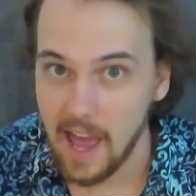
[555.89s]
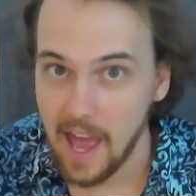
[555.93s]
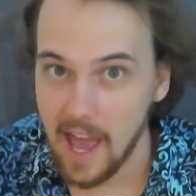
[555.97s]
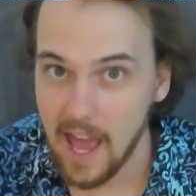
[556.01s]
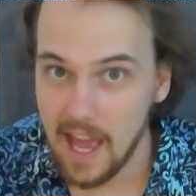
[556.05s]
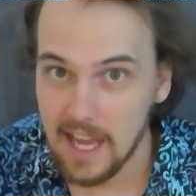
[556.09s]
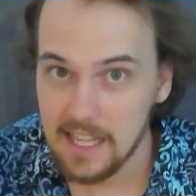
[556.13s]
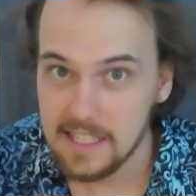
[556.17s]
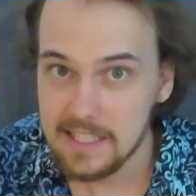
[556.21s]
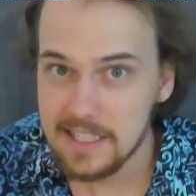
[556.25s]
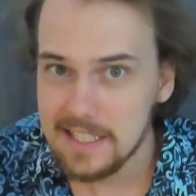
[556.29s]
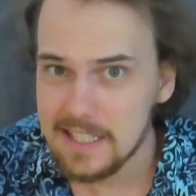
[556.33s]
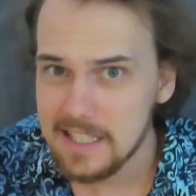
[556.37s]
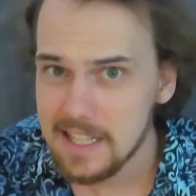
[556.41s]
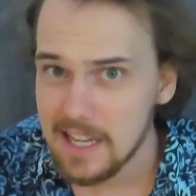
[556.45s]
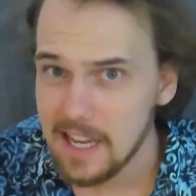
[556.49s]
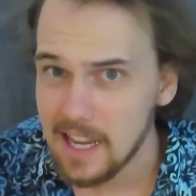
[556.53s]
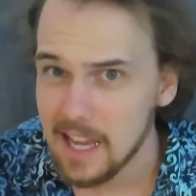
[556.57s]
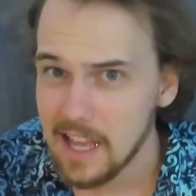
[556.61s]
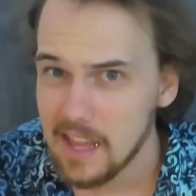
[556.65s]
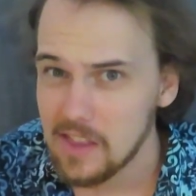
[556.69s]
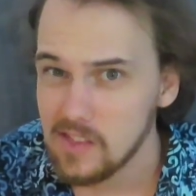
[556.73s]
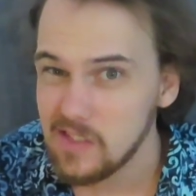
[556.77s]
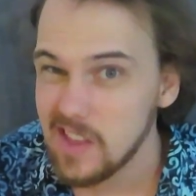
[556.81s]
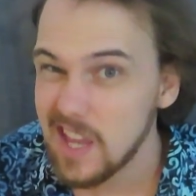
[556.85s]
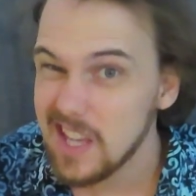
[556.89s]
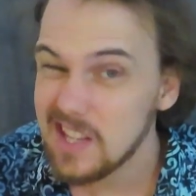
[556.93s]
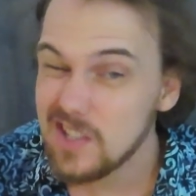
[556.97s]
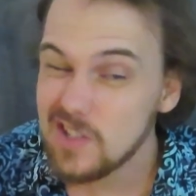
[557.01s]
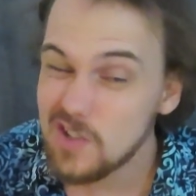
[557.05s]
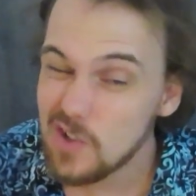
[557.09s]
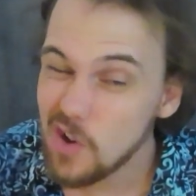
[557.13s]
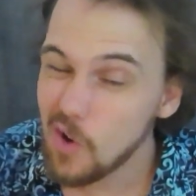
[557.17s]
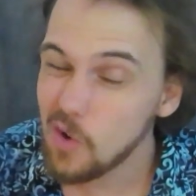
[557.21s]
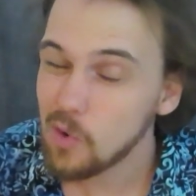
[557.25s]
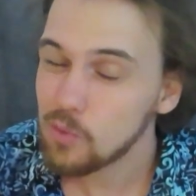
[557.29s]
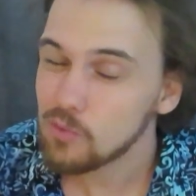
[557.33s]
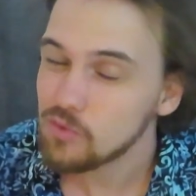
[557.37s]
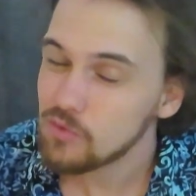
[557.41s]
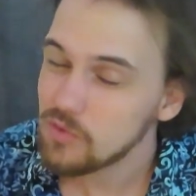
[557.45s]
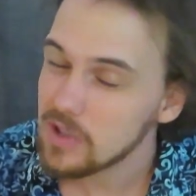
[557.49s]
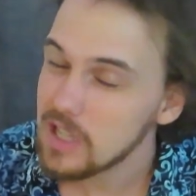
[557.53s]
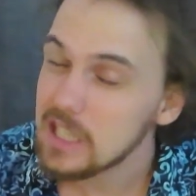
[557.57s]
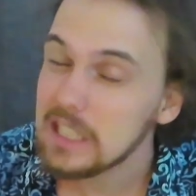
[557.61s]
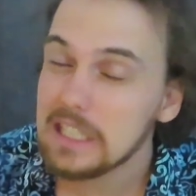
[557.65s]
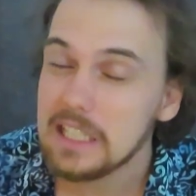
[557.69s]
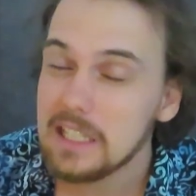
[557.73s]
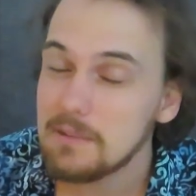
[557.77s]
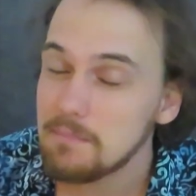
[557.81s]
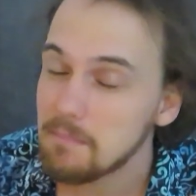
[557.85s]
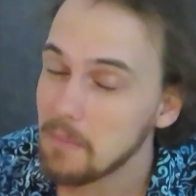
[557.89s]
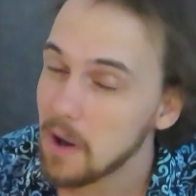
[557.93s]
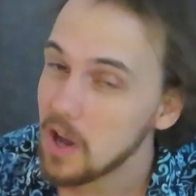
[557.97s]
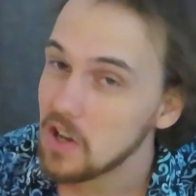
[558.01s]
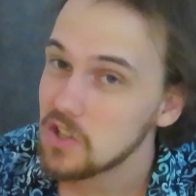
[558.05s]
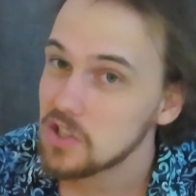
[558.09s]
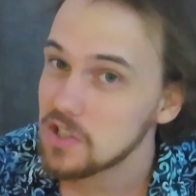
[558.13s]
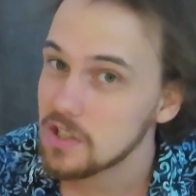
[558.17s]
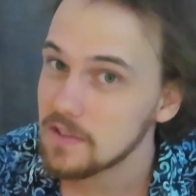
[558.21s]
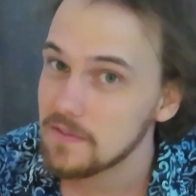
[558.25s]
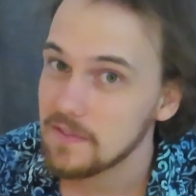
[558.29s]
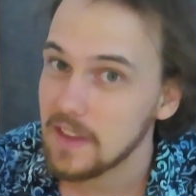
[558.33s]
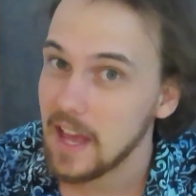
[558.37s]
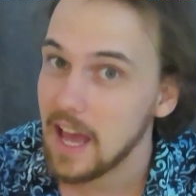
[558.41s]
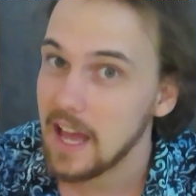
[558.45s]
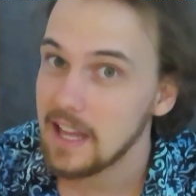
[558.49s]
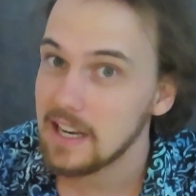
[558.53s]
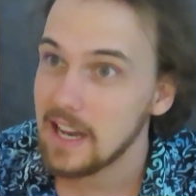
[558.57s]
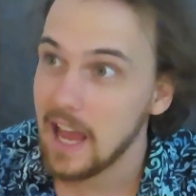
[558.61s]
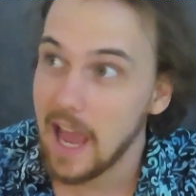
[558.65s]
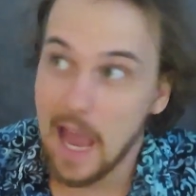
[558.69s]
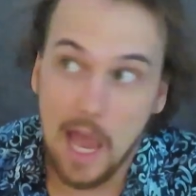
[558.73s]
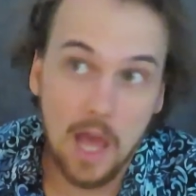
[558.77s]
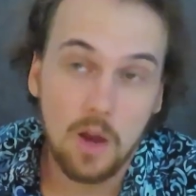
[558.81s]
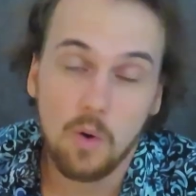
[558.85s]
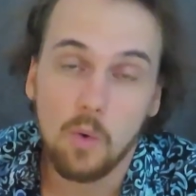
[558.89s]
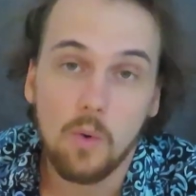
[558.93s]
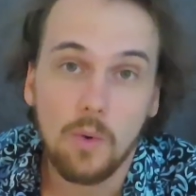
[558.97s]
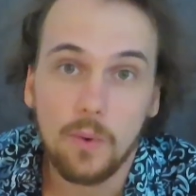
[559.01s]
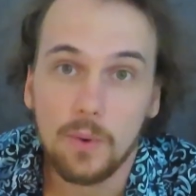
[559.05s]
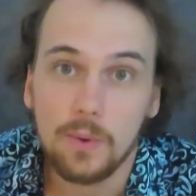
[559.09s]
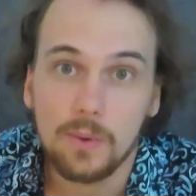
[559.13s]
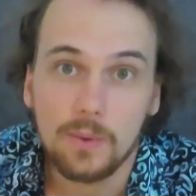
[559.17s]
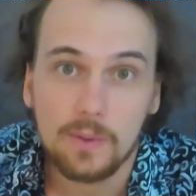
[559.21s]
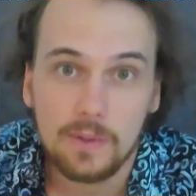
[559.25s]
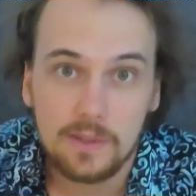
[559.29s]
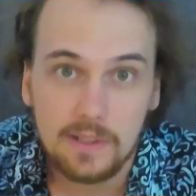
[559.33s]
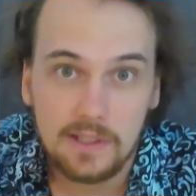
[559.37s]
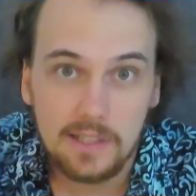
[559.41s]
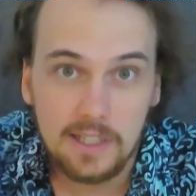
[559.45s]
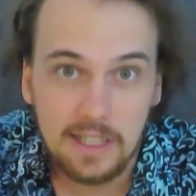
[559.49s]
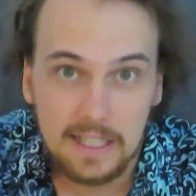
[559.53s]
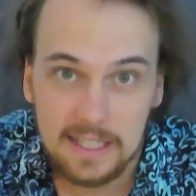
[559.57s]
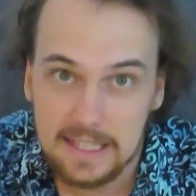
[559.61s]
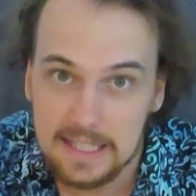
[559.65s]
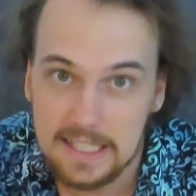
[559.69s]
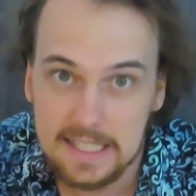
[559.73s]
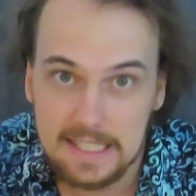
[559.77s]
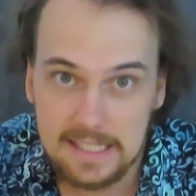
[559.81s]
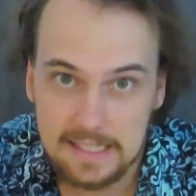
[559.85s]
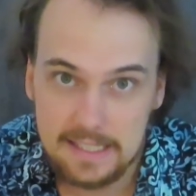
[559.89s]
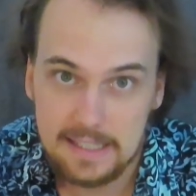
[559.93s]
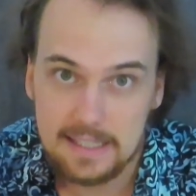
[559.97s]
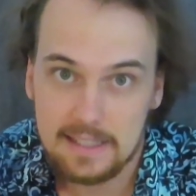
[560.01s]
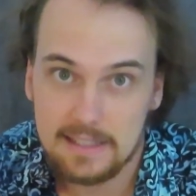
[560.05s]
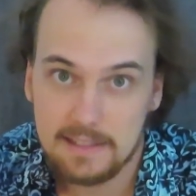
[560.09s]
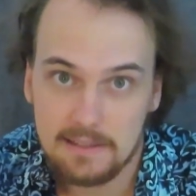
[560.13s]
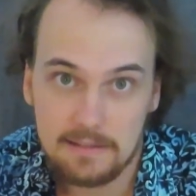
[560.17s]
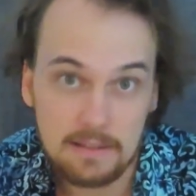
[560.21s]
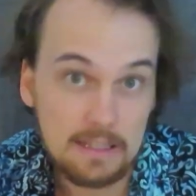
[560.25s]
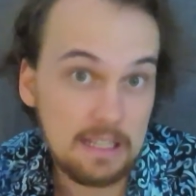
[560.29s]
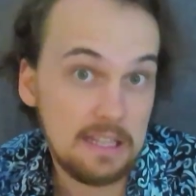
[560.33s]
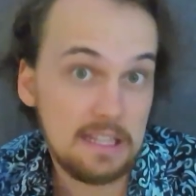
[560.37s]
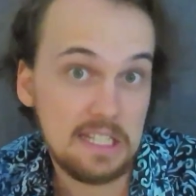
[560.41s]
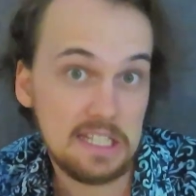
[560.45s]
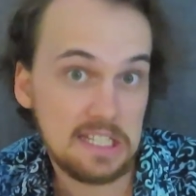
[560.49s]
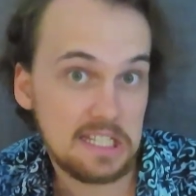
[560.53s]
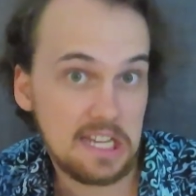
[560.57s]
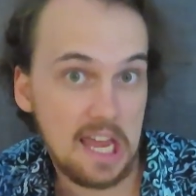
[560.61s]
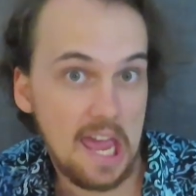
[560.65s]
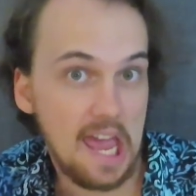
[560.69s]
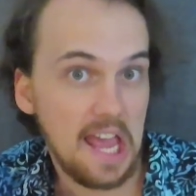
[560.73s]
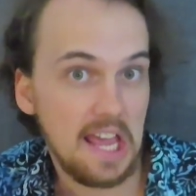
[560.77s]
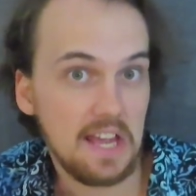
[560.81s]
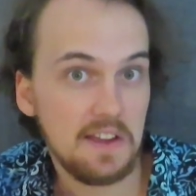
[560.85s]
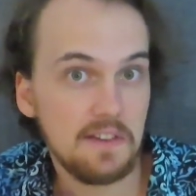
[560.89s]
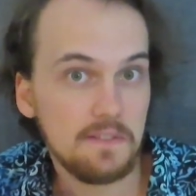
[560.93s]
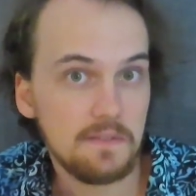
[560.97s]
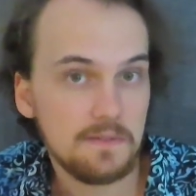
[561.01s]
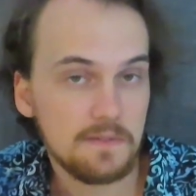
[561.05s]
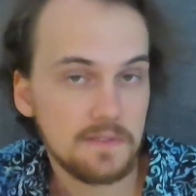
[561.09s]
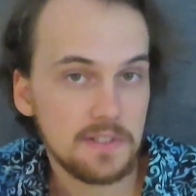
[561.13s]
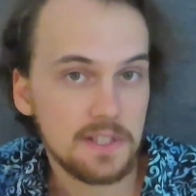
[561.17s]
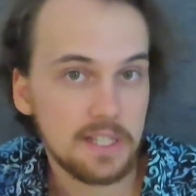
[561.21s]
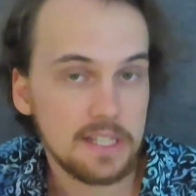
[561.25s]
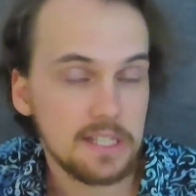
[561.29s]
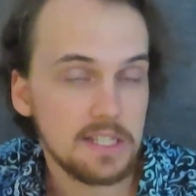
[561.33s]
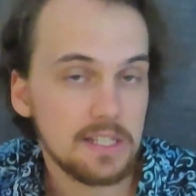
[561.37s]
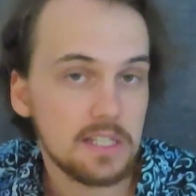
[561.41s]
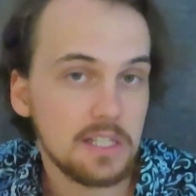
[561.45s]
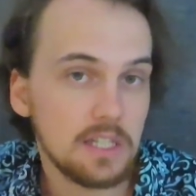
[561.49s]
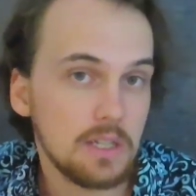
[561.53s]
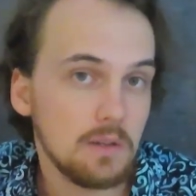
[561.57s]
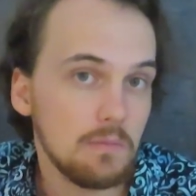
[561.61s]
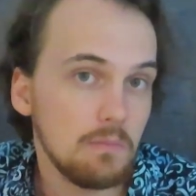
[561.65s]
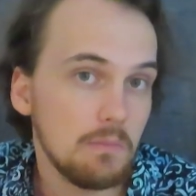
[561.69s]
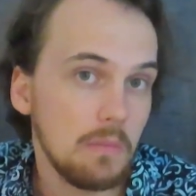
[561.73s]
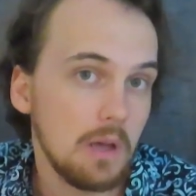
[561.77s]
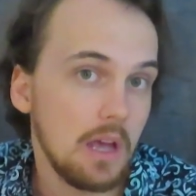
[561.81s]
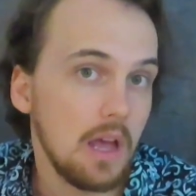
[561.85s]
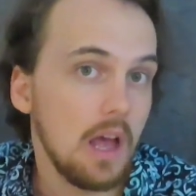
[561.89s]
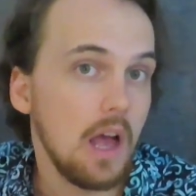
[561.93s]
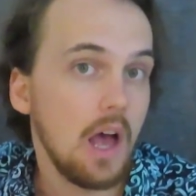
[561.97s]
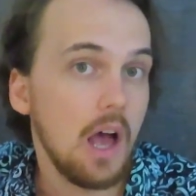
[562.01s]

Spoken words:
And there's not really much of that at all in this cave system.